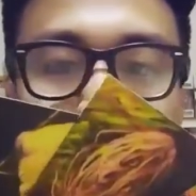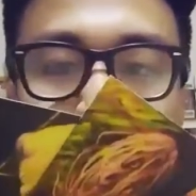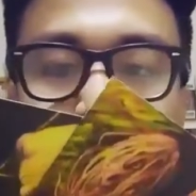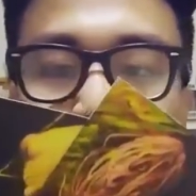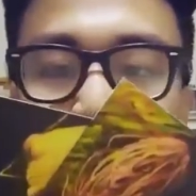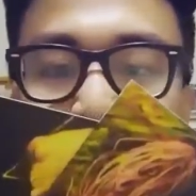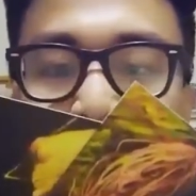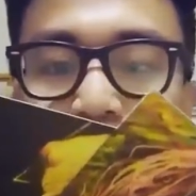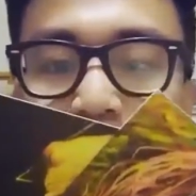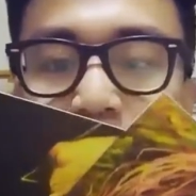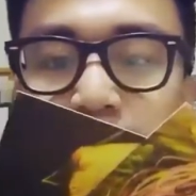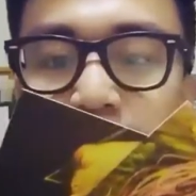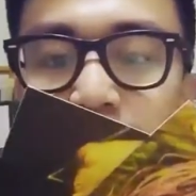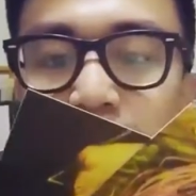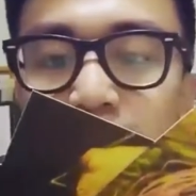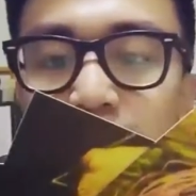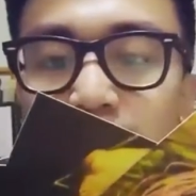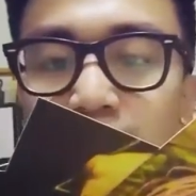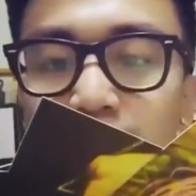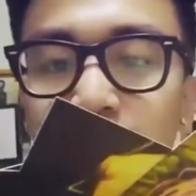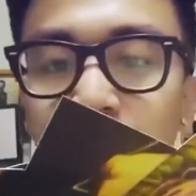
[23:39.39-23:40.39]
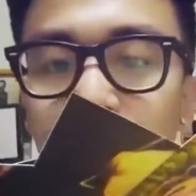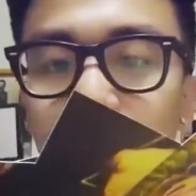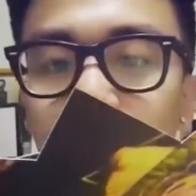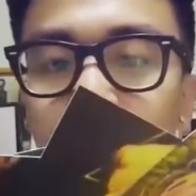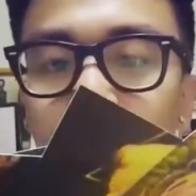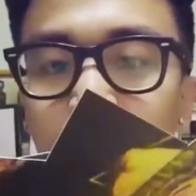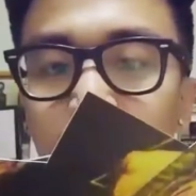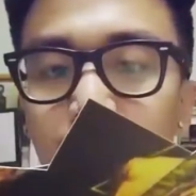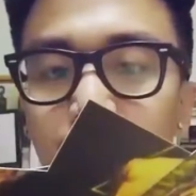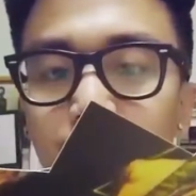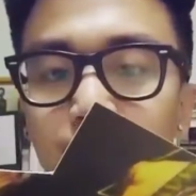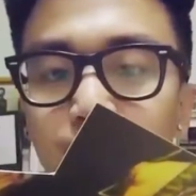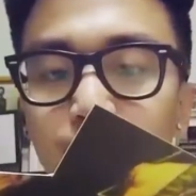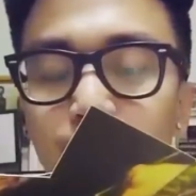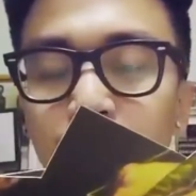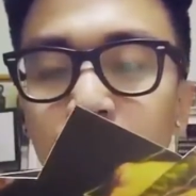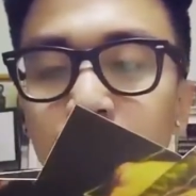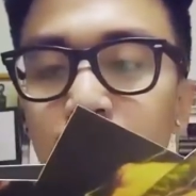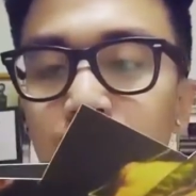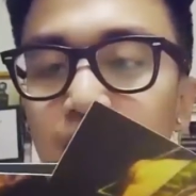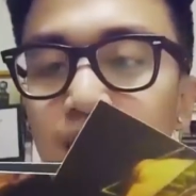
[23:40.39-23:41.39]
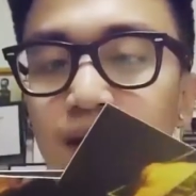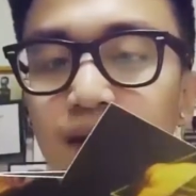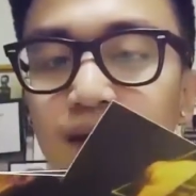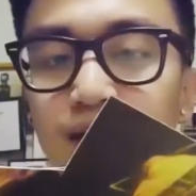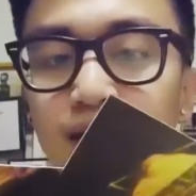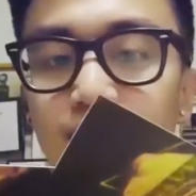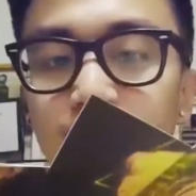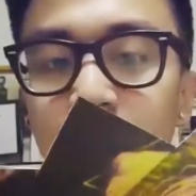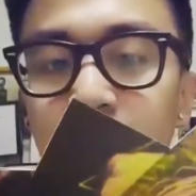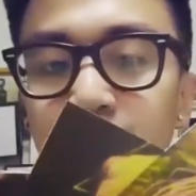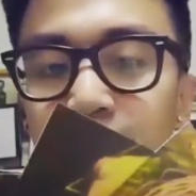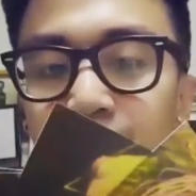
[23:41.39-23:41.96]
beautifully recreated